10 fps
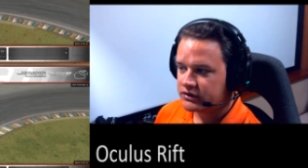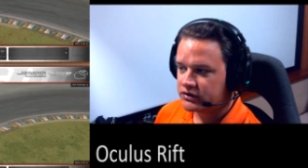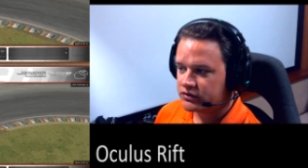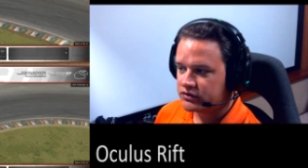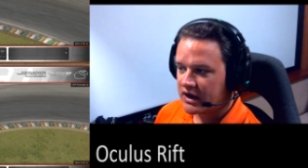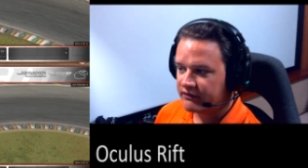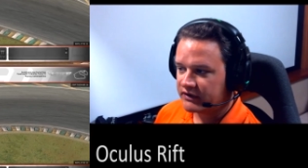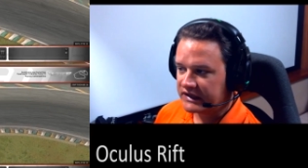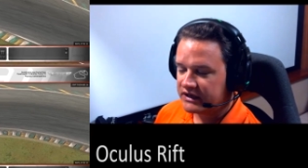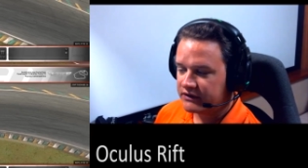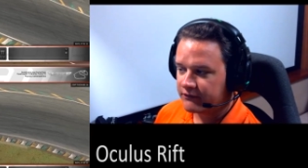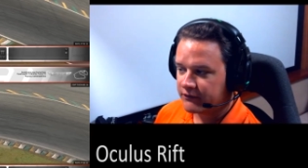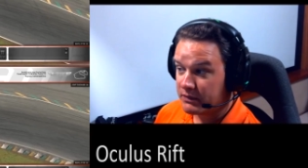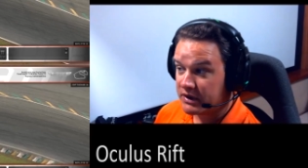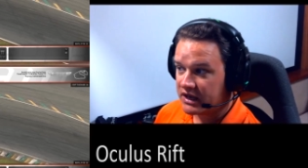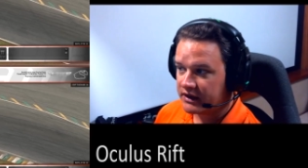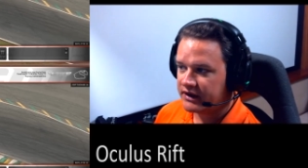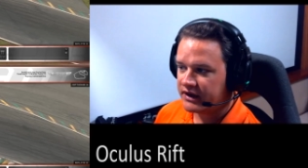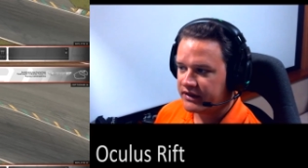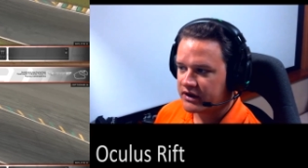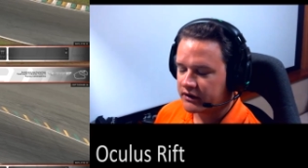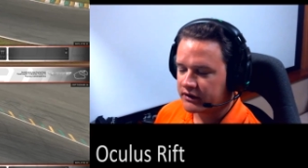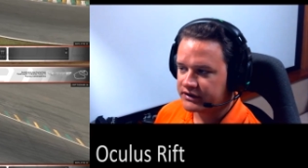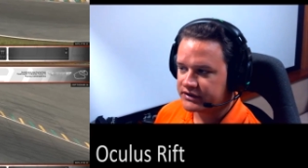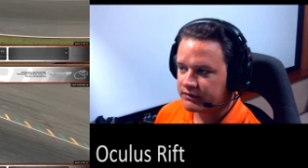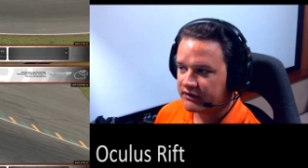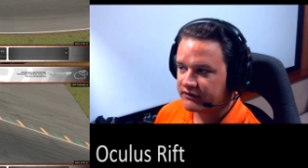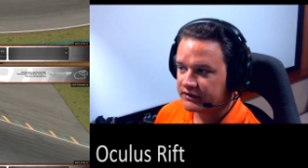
to drive clean for me in the Oculus Rift.